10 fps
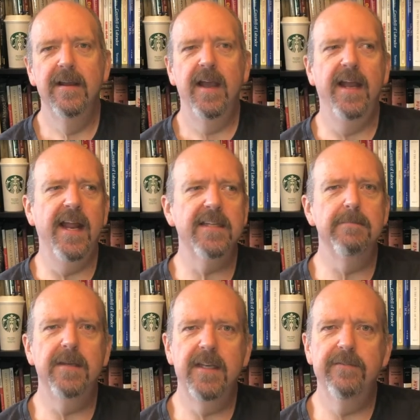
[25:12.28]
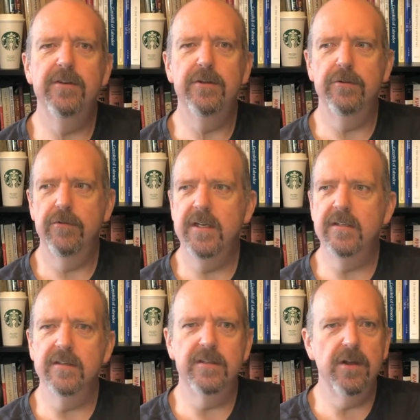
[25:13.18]
and hasn't been given due
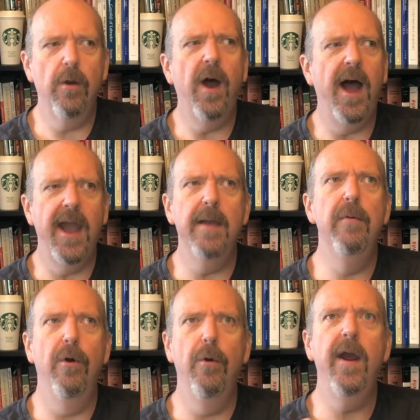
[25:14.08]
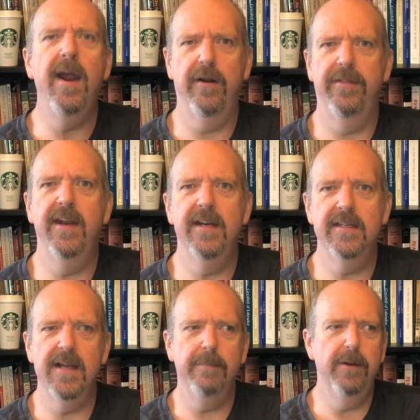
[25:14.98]
credence. So I am aware that it
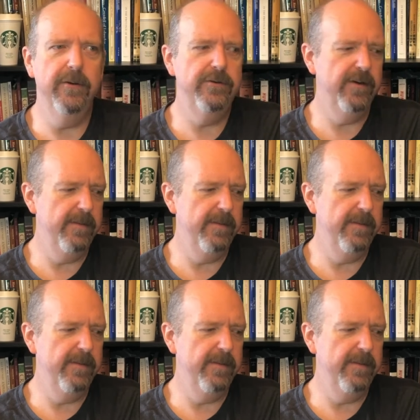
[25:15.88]
is not poetry.